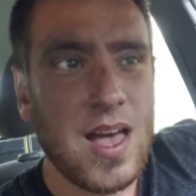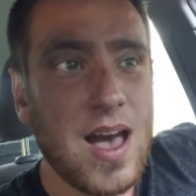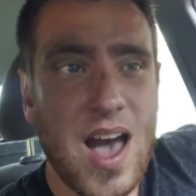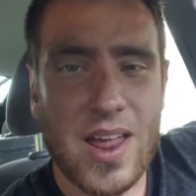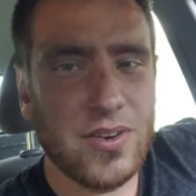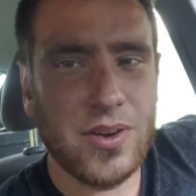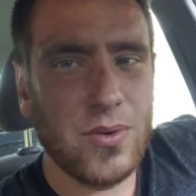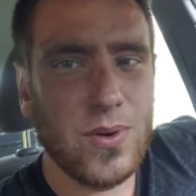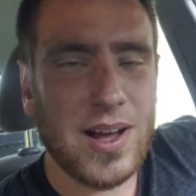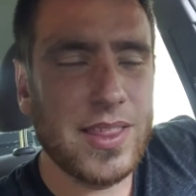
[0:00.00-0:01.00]
I don't know
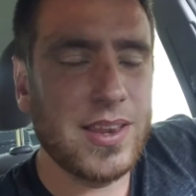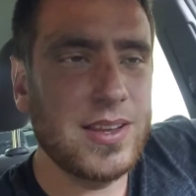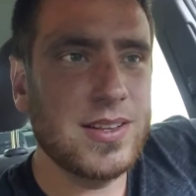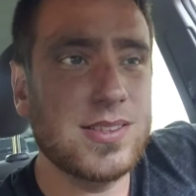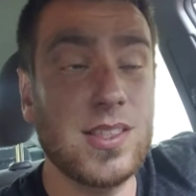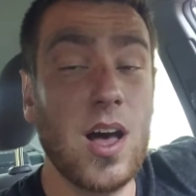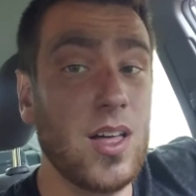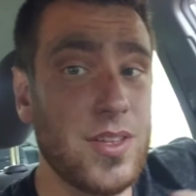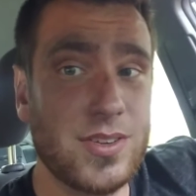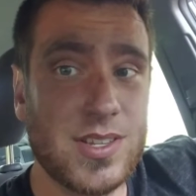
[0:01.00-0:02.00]
why that is. The
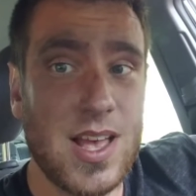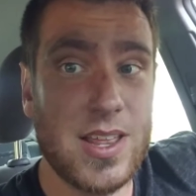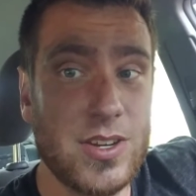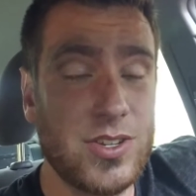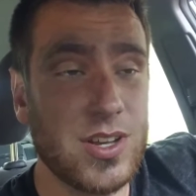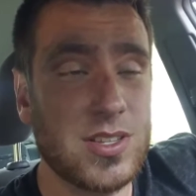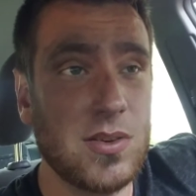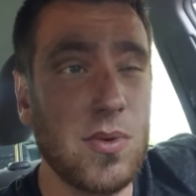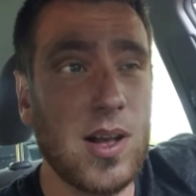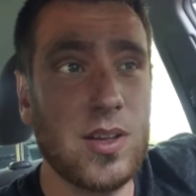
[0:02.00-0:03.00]
other side adjusted
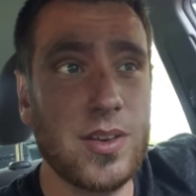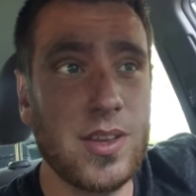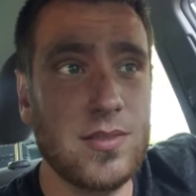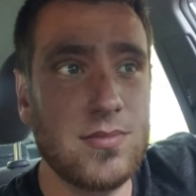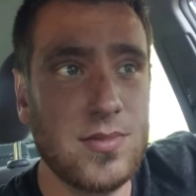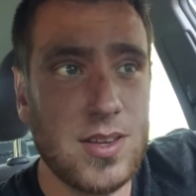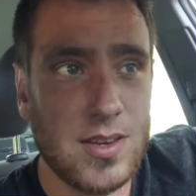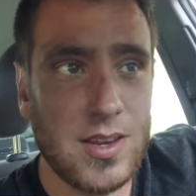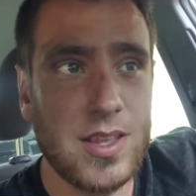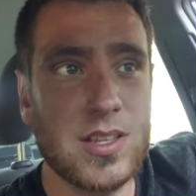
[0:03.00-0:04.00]
well, and it
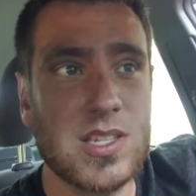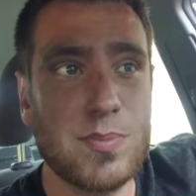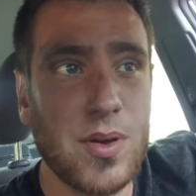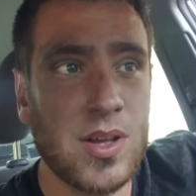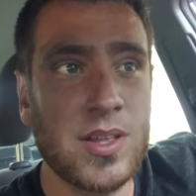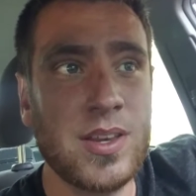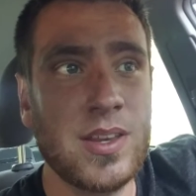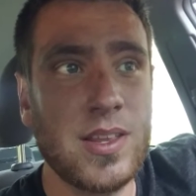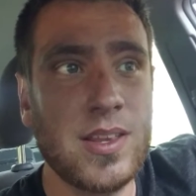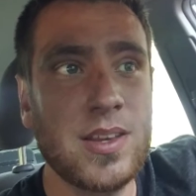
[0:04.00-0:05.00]
it spun
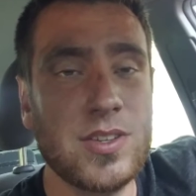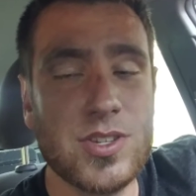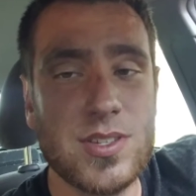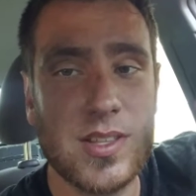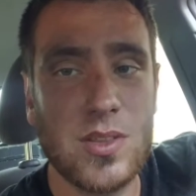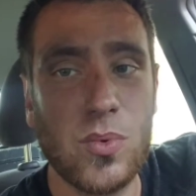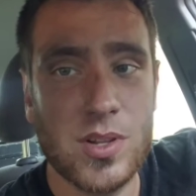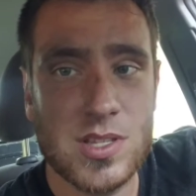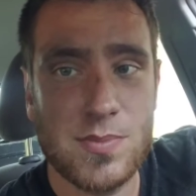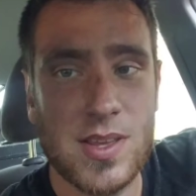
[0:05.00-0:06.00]
and it just did the one
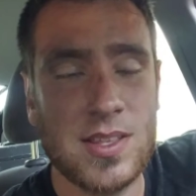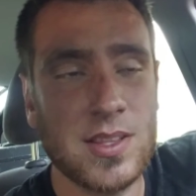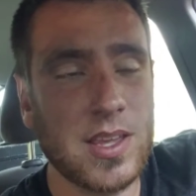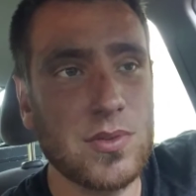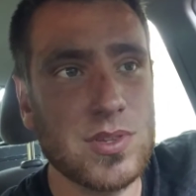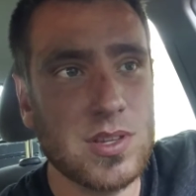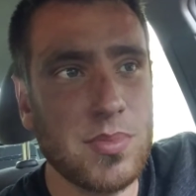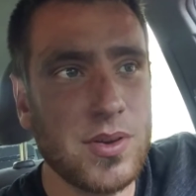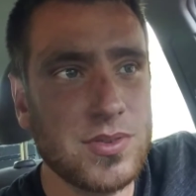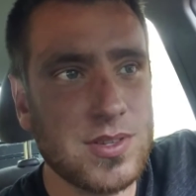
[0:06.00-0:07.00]
spin like it was
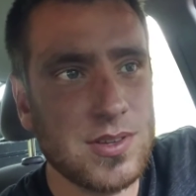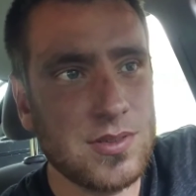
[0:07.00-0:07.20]
supposed to.